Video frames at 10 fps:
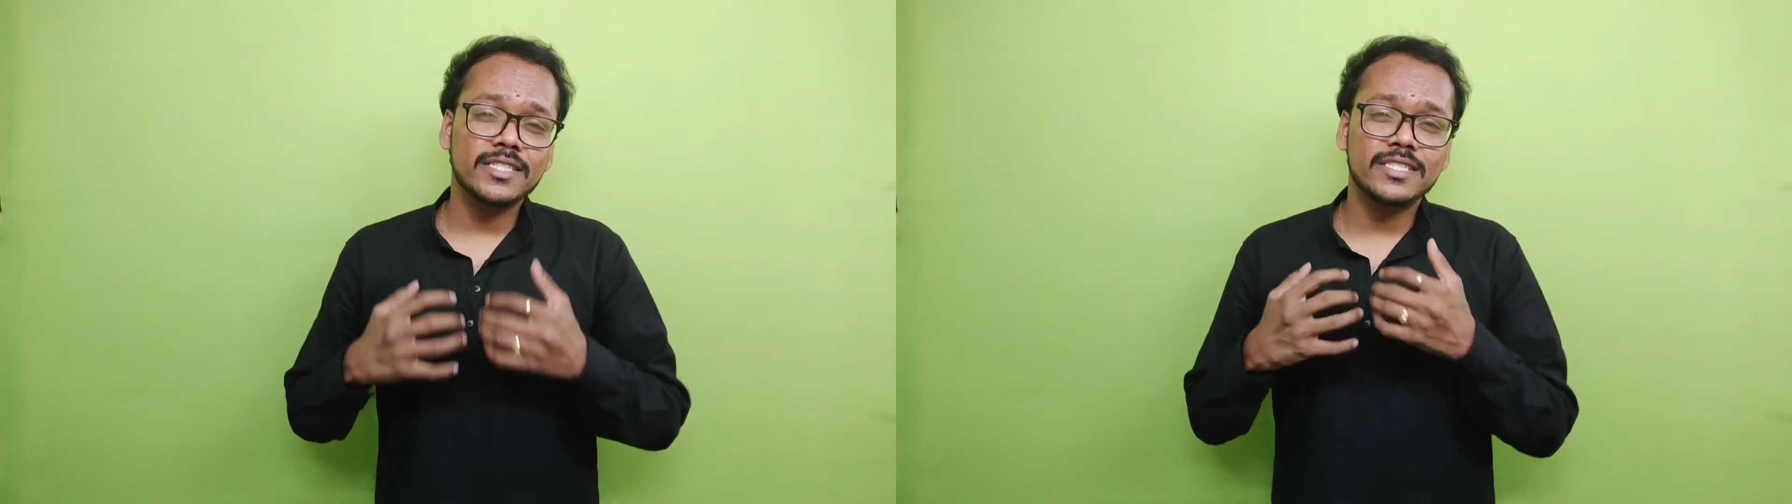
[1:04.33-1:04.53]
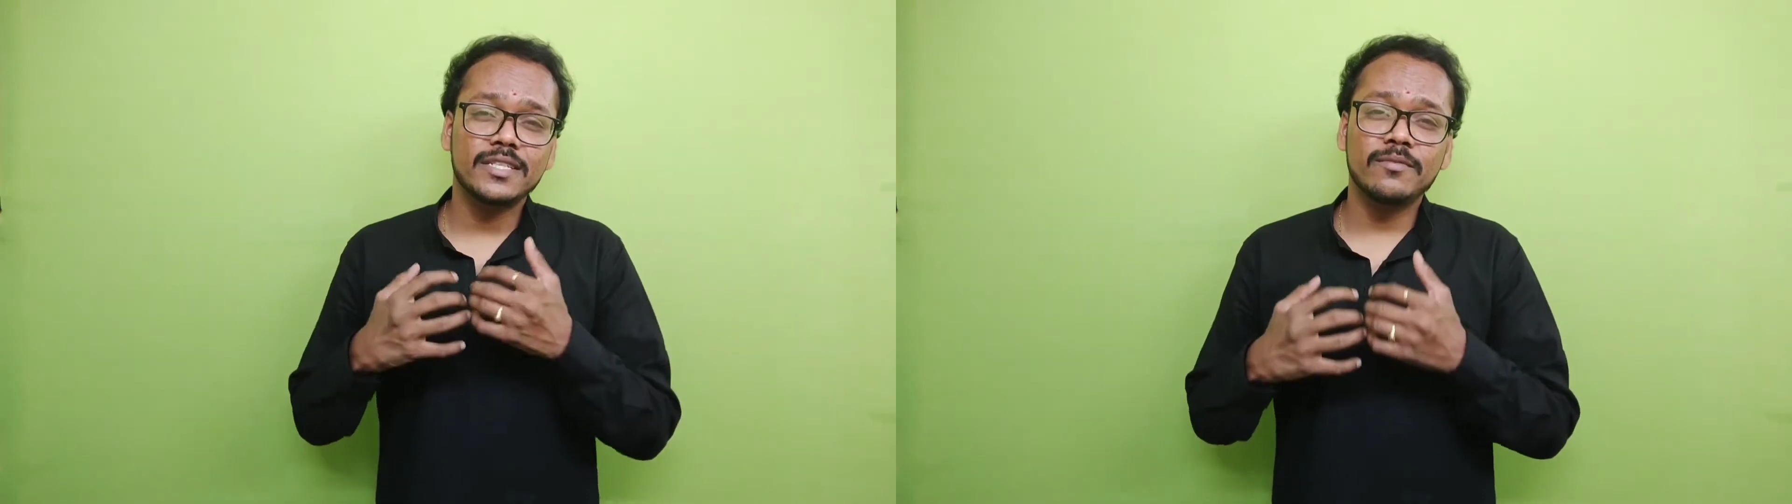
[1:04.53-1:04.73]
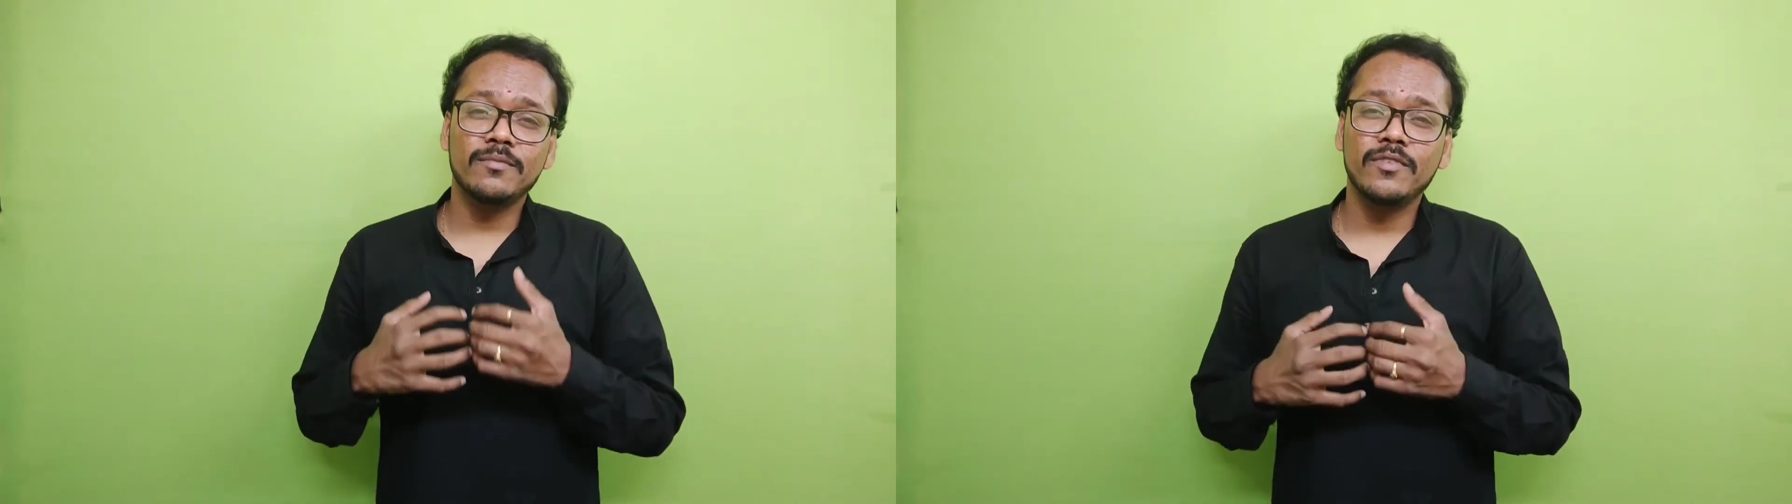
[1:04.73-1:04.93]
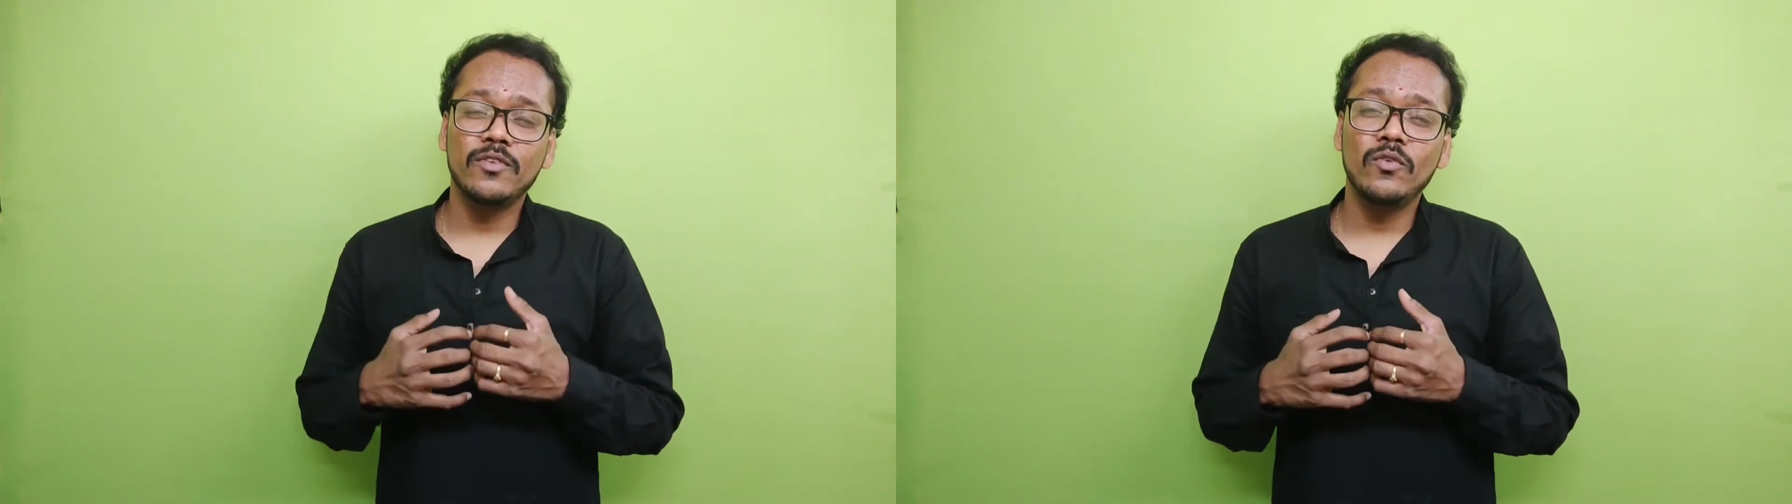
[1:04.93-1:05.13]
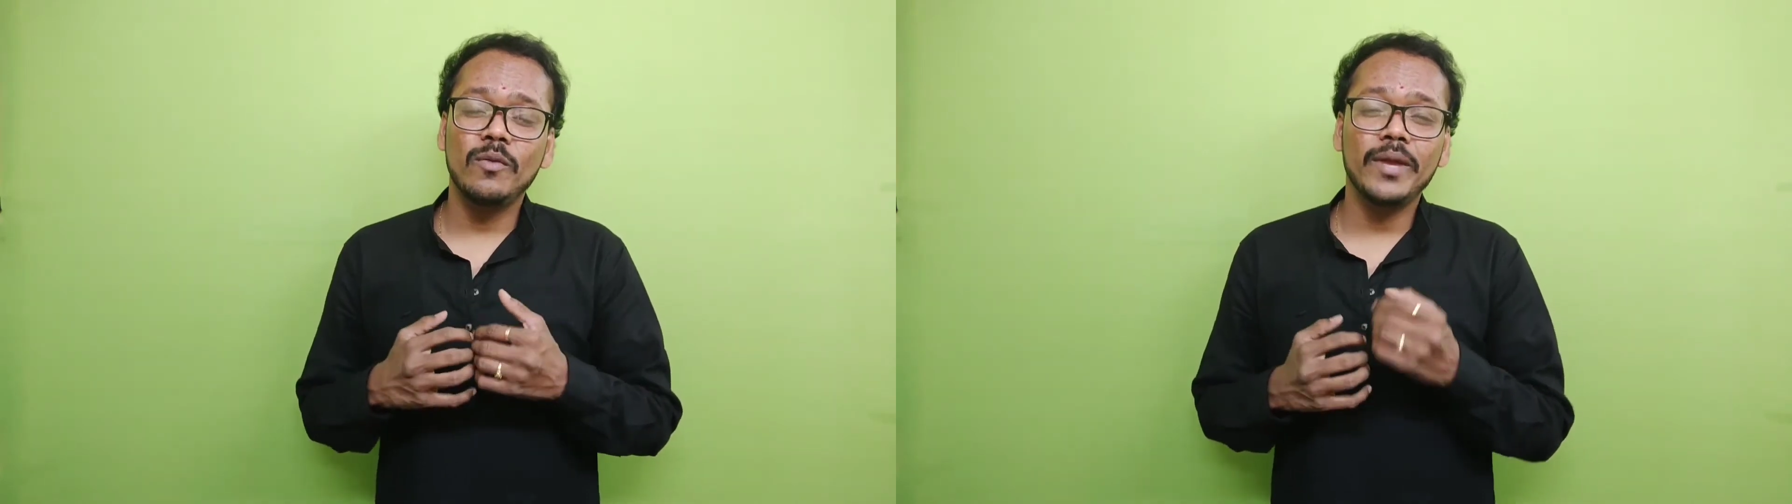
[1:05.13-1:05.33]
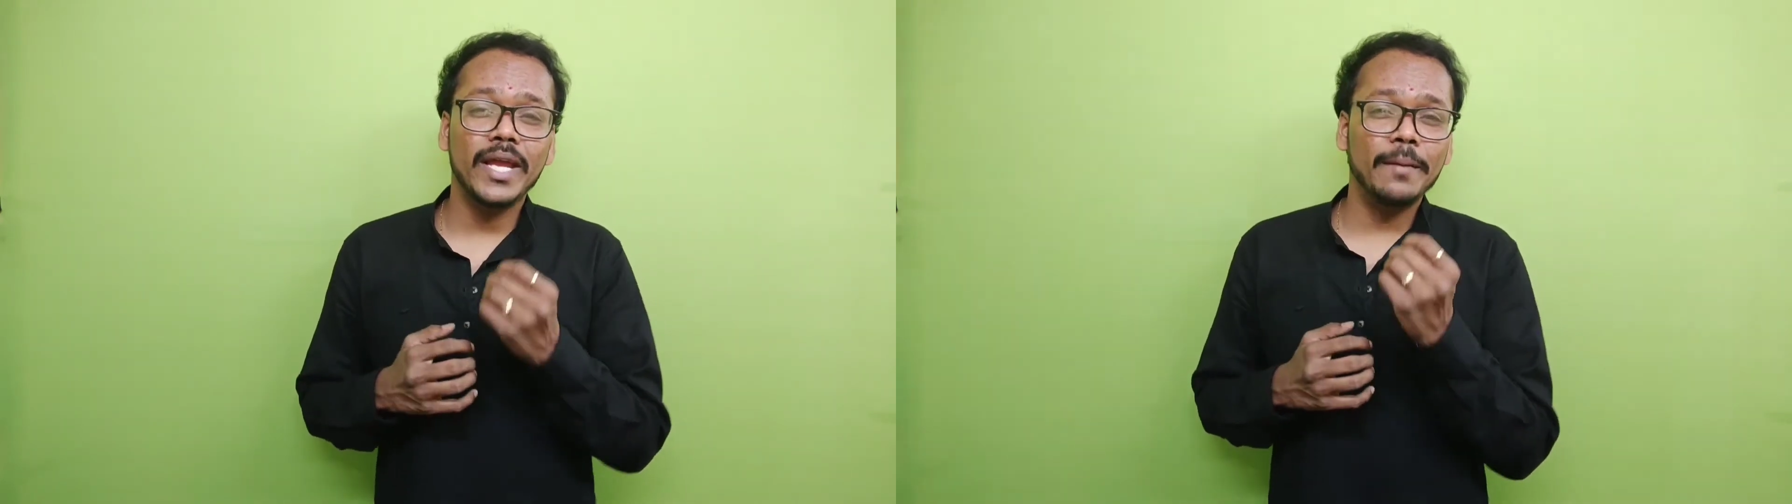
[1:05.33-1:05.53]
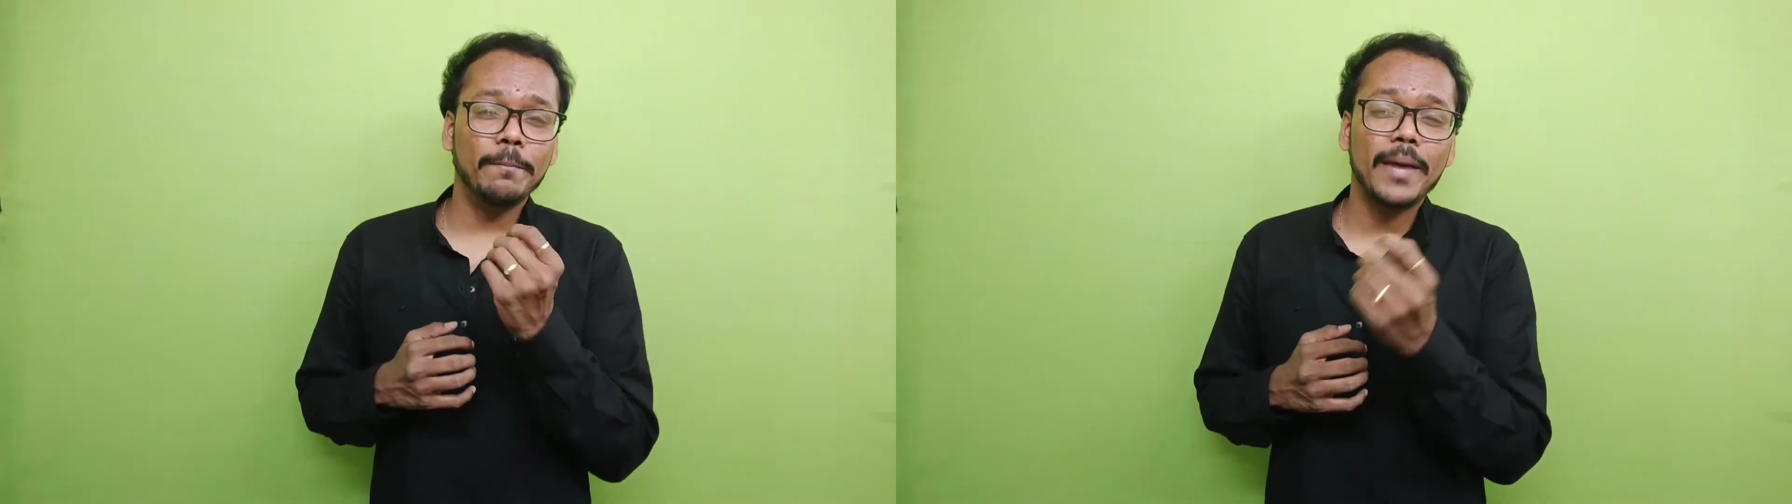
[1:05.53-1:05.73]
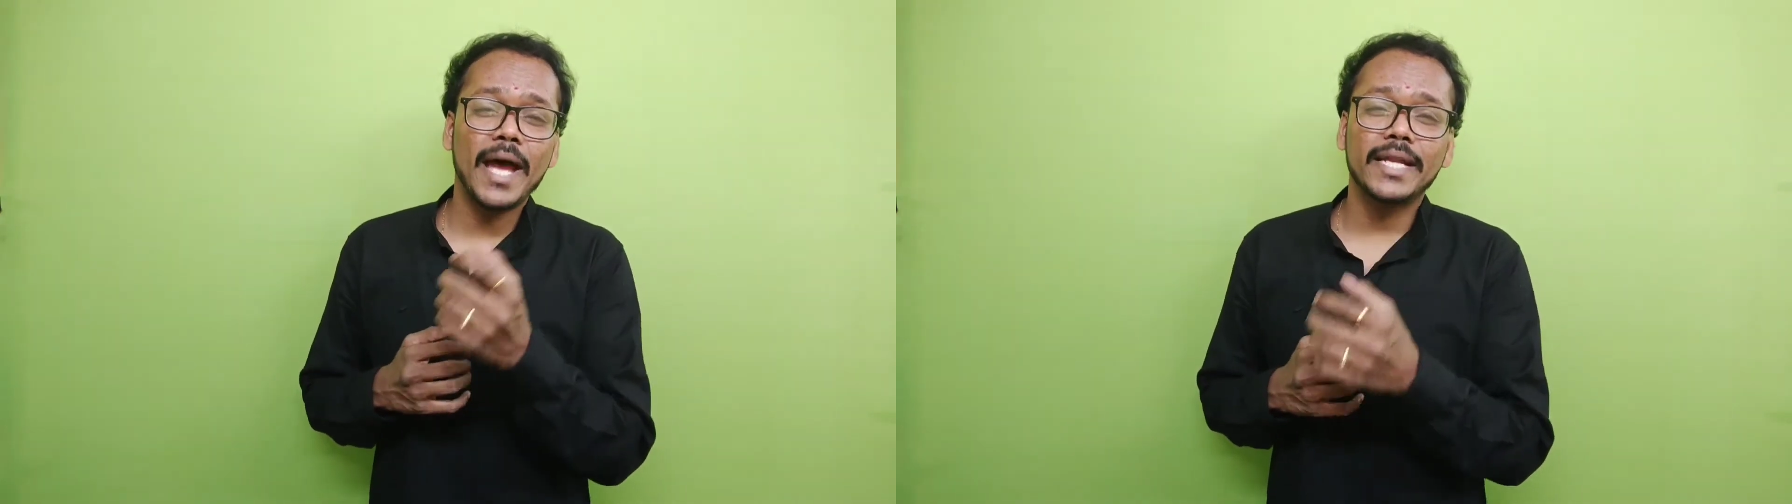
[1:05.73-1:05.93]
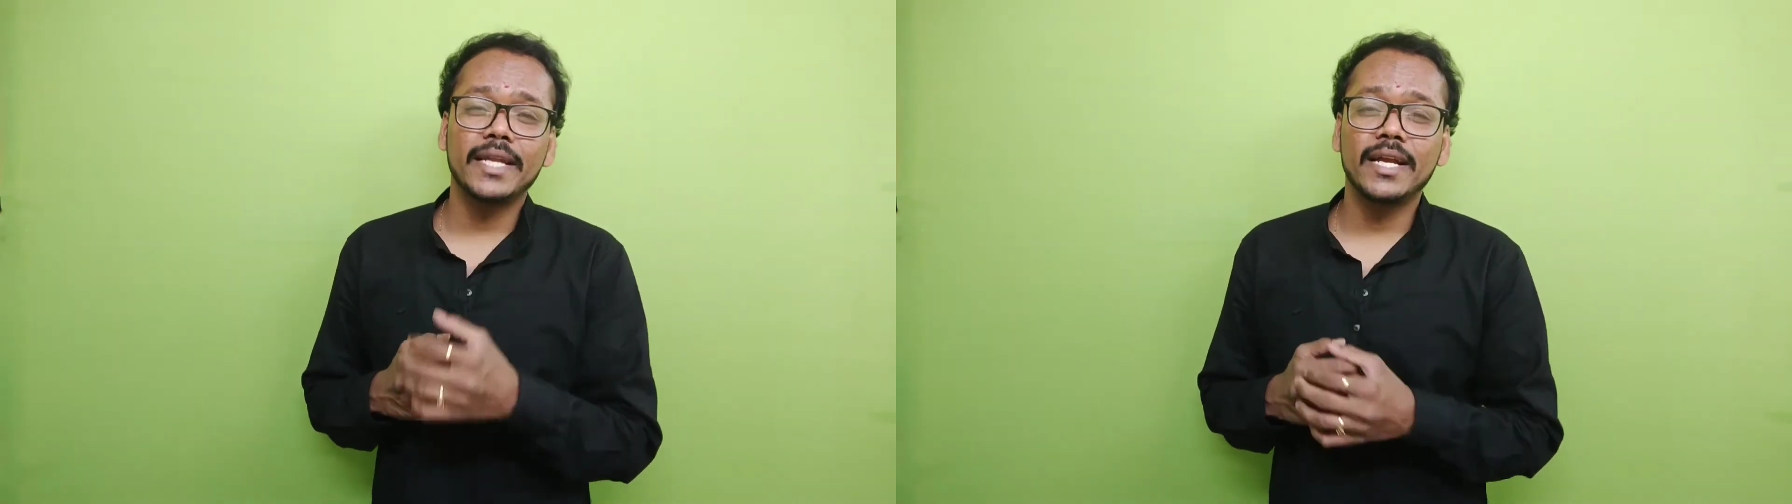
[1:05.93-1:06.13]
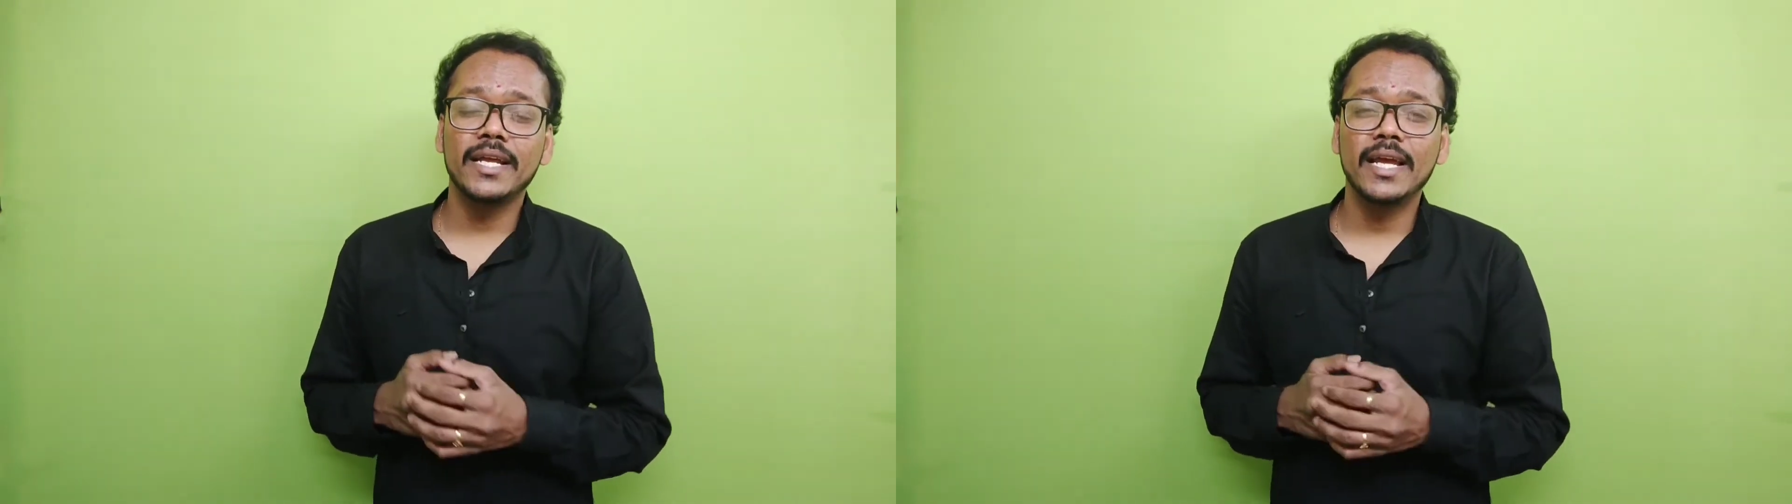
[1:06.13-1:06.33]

system will be impacted.